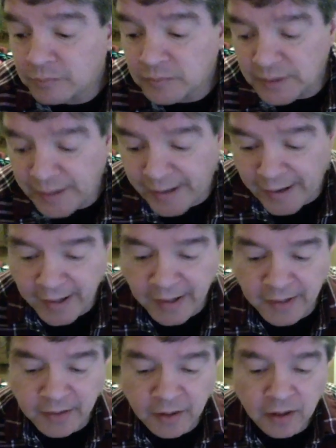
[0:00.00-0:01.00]
and
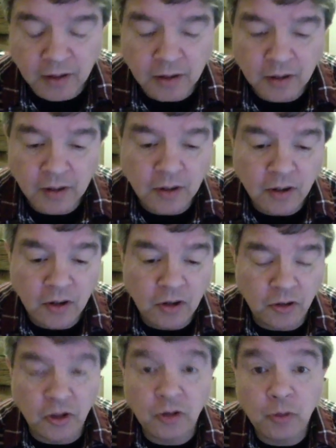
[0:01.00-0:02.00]

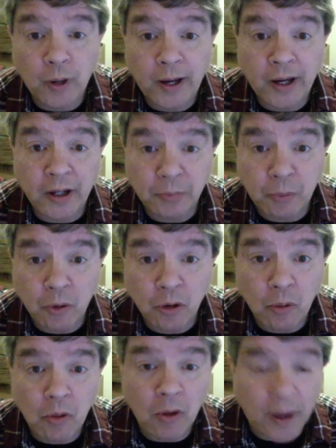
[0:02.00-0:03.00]
this way it's
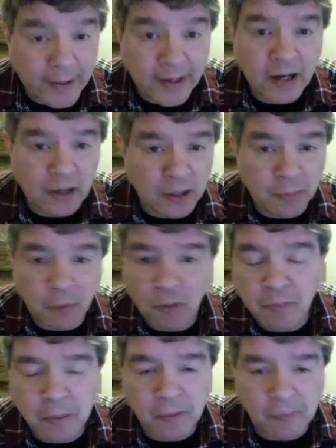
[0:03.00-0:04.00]
portable. I can actually move
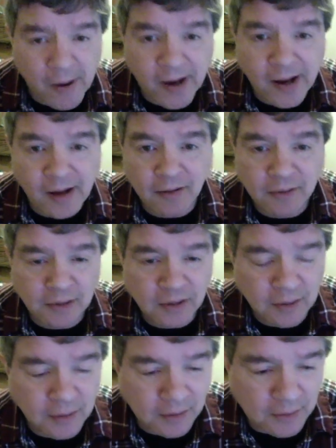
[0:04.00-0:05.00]
them around,
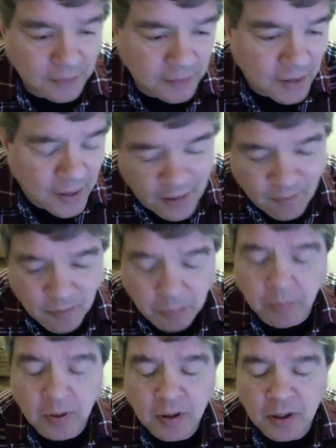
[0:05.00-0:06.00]
not have them
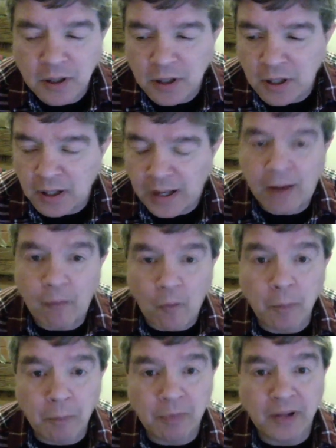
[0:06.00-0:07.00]
at one
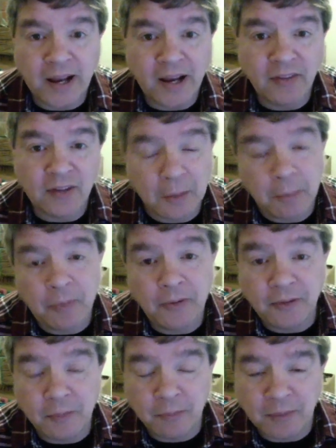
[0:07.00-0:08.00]
place. I can put
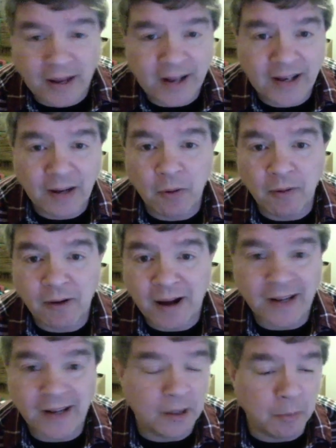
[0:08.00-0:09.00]
them anywhere I
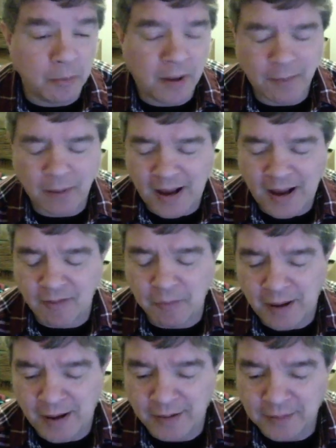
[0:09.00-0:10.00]
need to have them at,
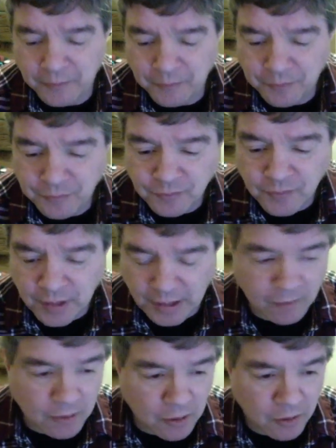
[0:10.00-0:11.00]
even
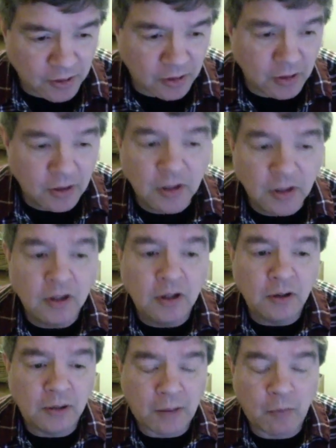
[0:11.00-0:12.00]
on
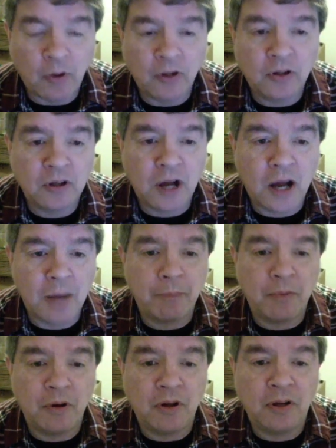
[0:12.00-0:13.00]
that one shop
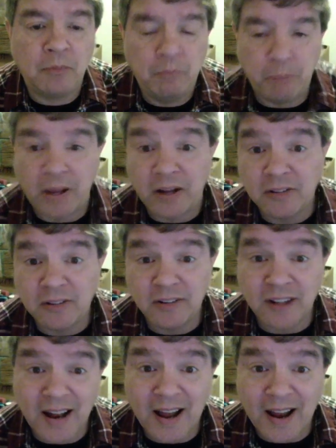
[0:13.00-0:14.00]
bench that
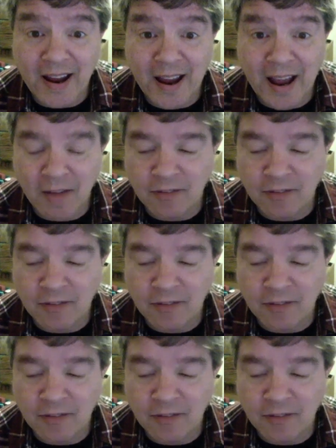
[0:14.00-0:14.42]
I have,